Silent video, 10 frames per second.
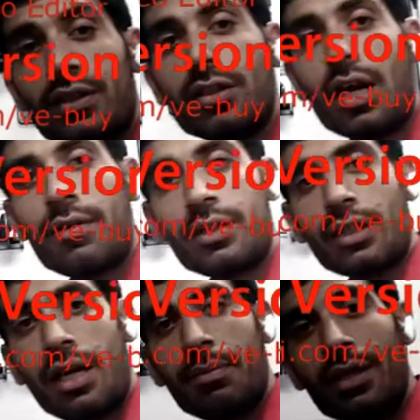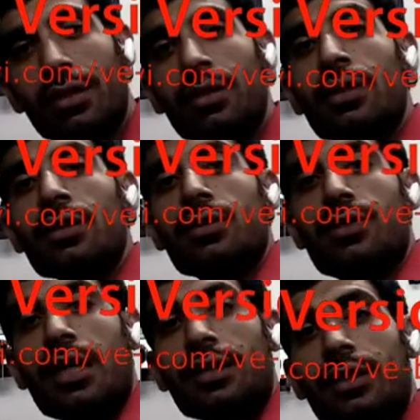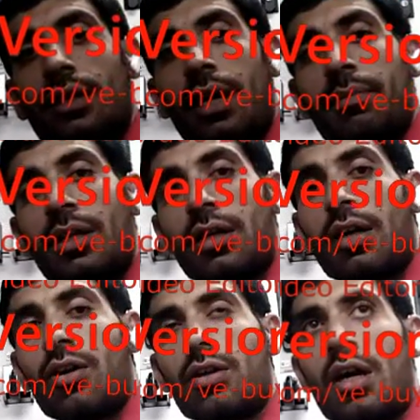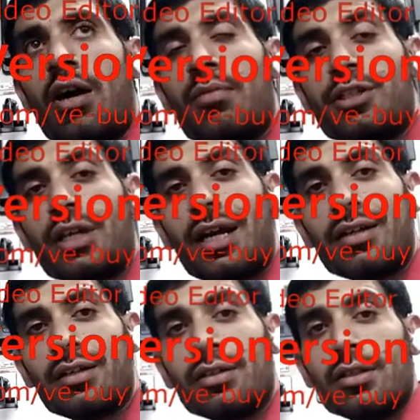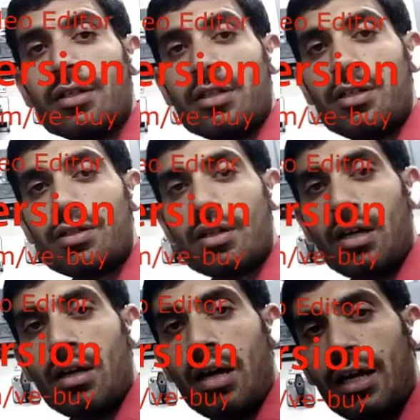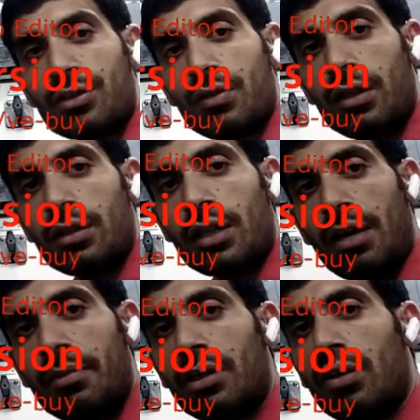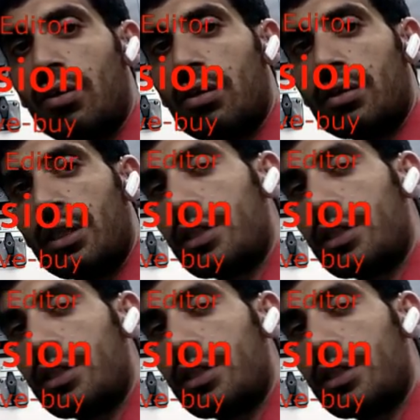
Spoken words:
within our timing, selective timing, or how much error is the actual timing or